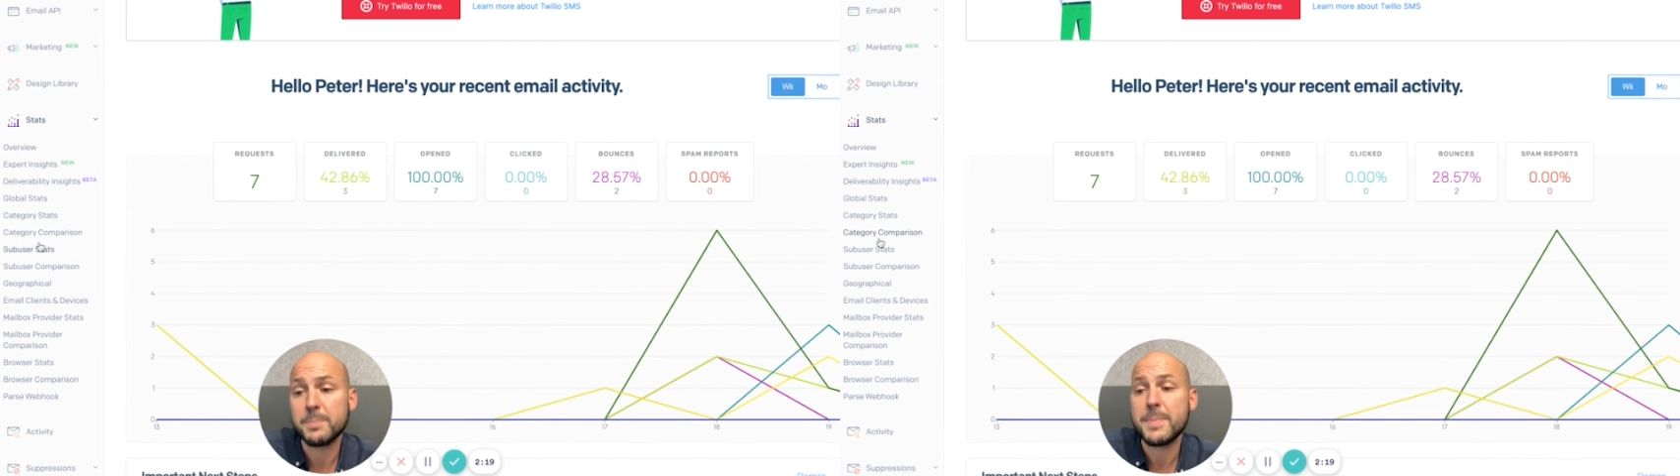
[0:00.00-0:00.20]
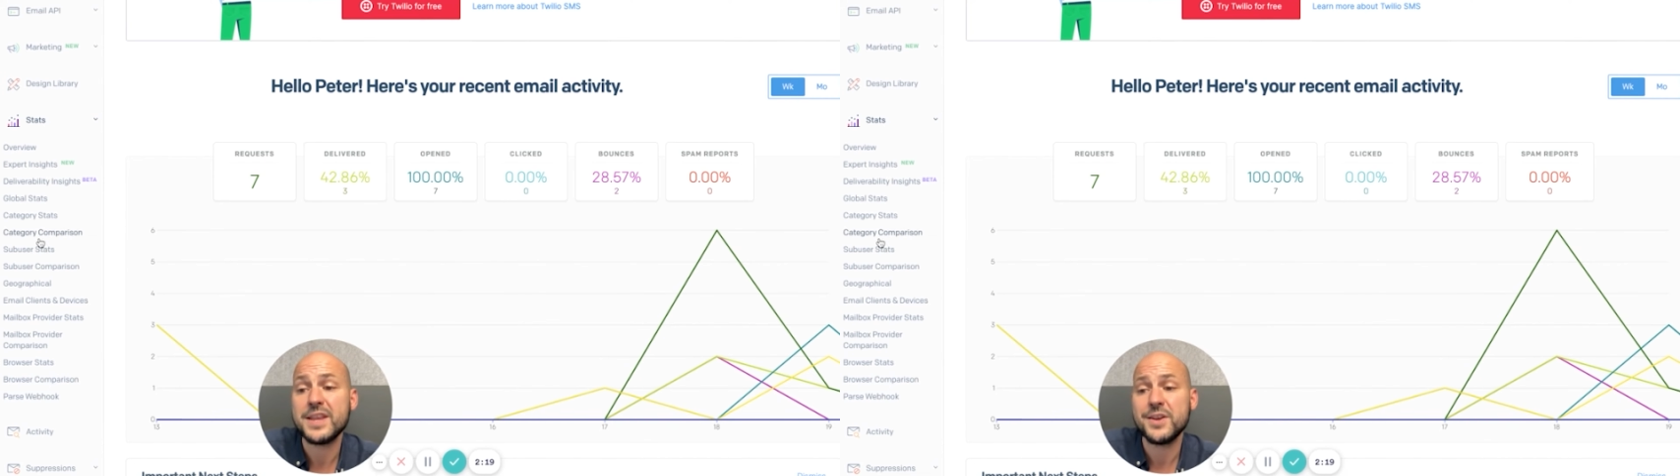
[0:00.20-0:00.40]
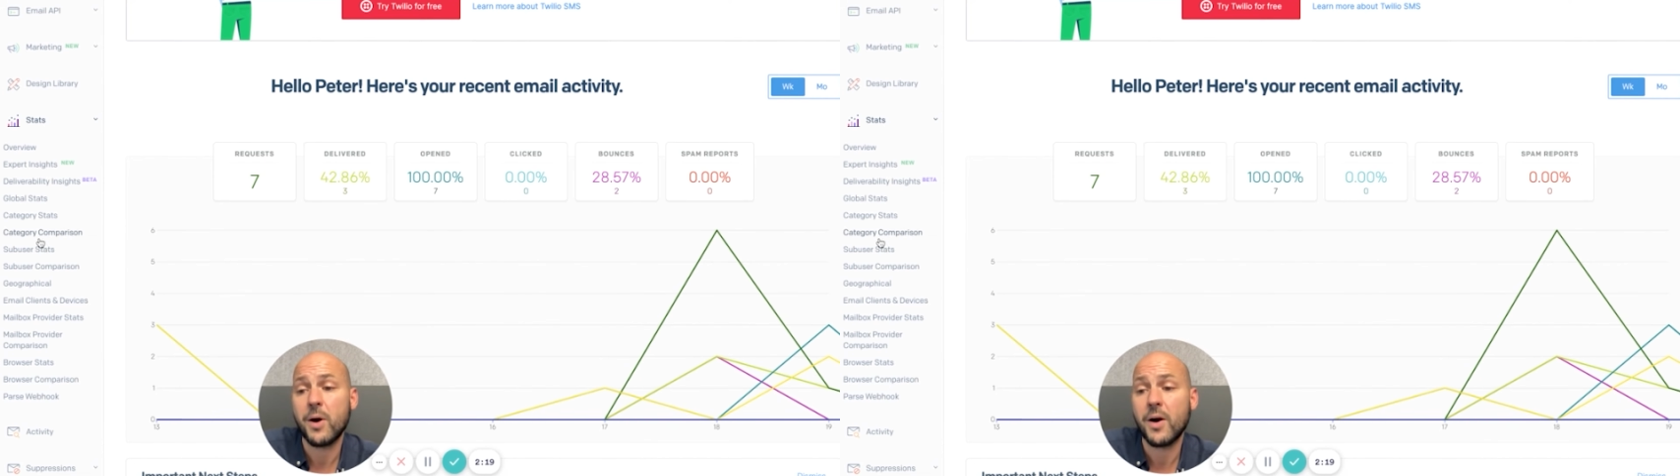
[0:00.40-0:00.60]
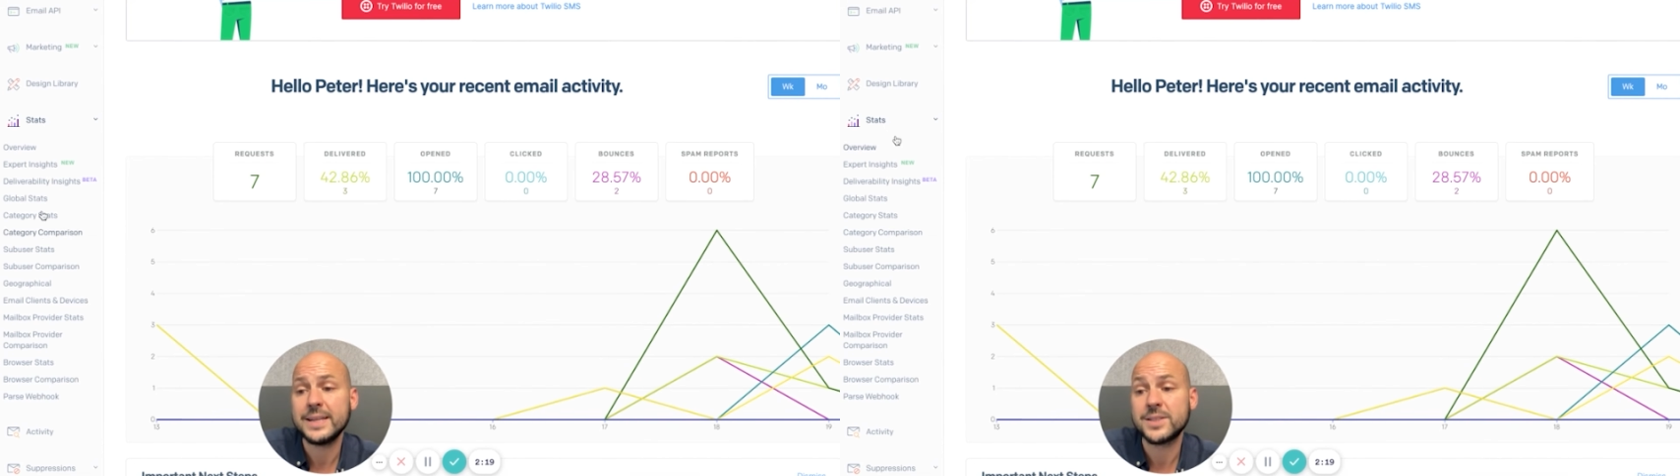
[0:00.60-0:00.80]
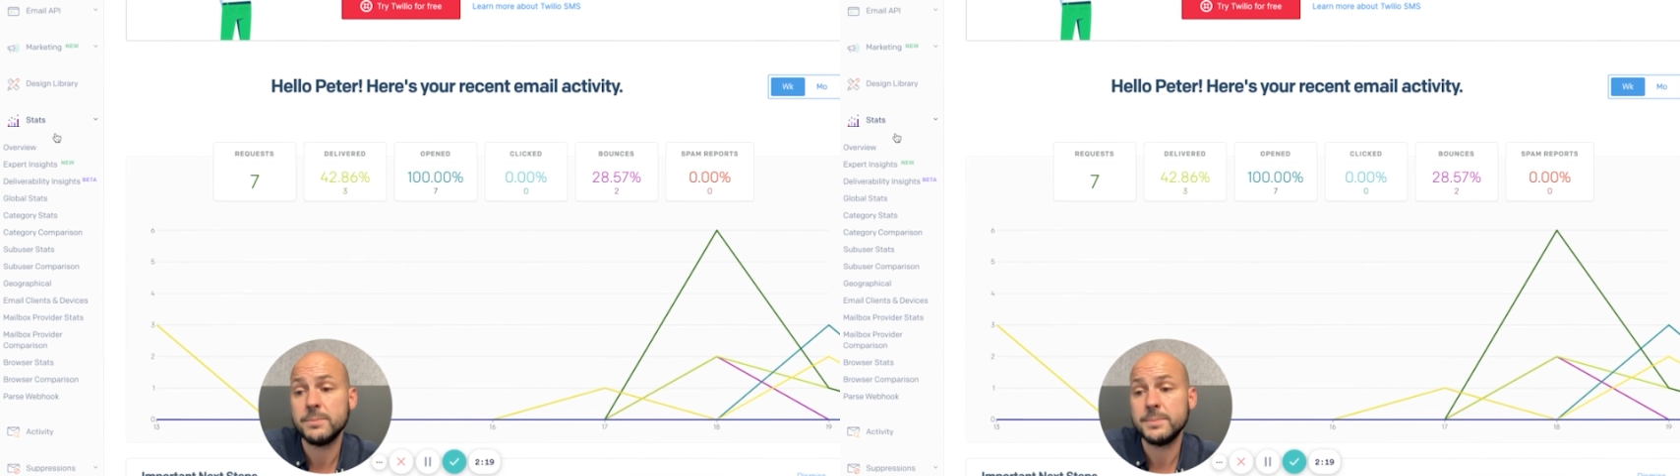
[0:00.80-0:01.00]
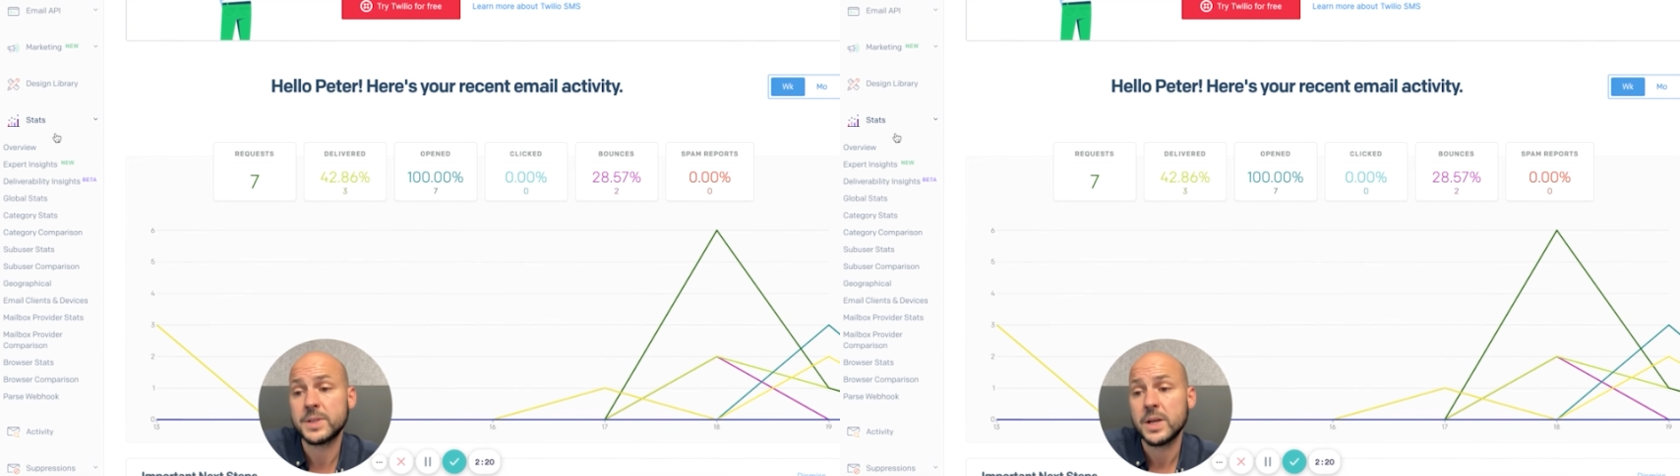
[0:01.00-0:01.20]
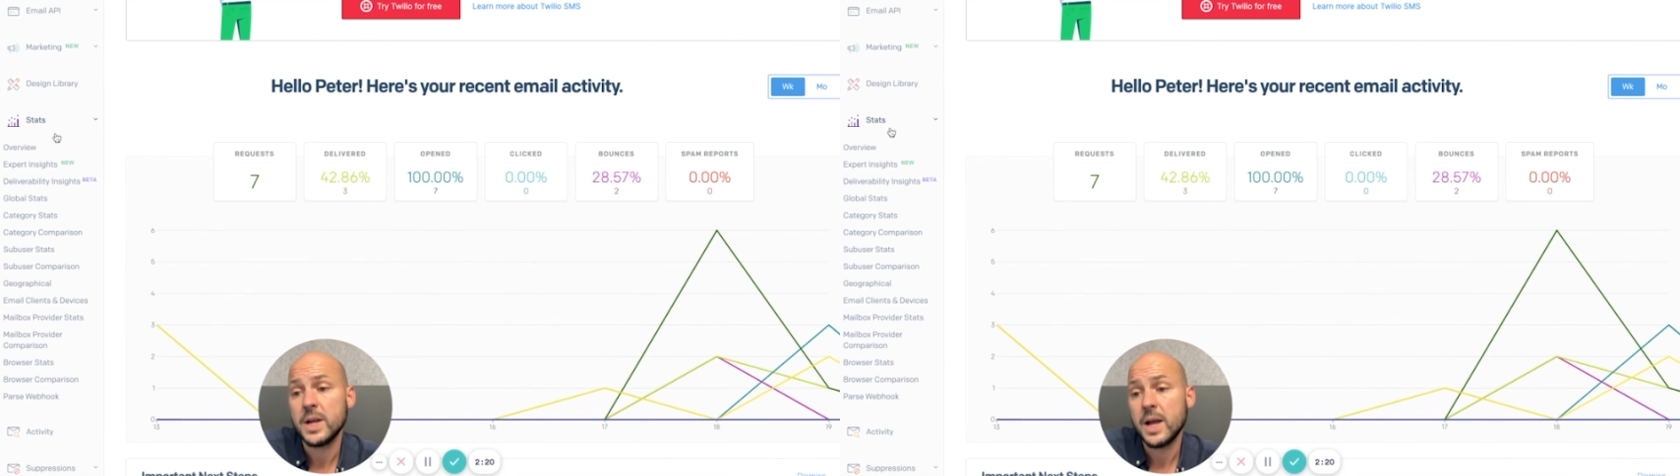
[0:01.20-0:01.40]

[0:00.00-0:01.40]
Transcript: menu items,